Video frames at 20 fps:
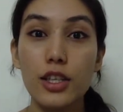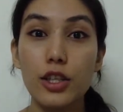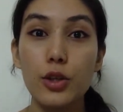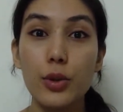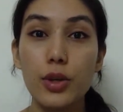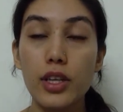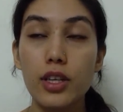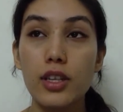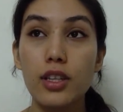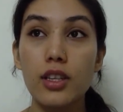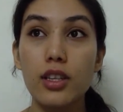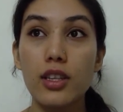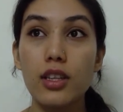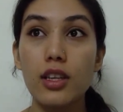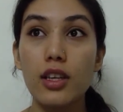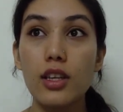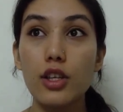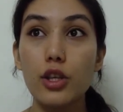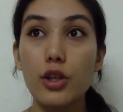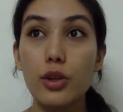You can
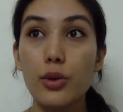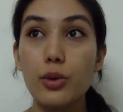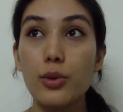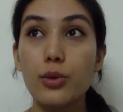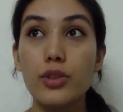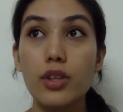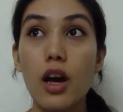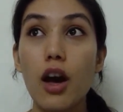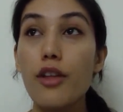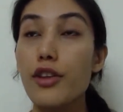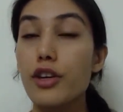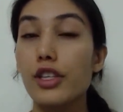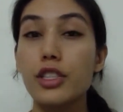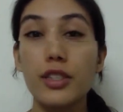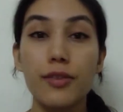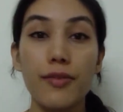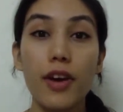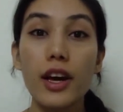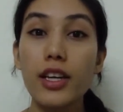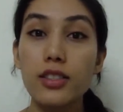use other
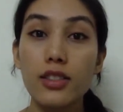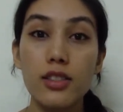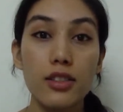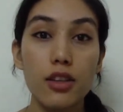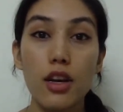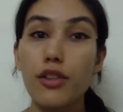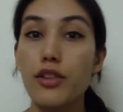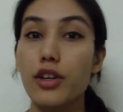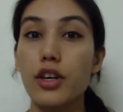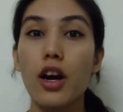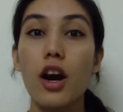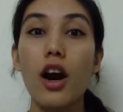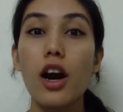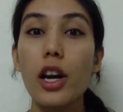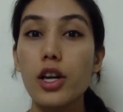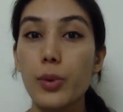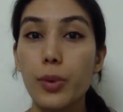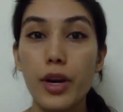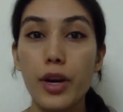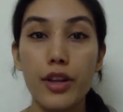devices, other
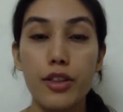hardware.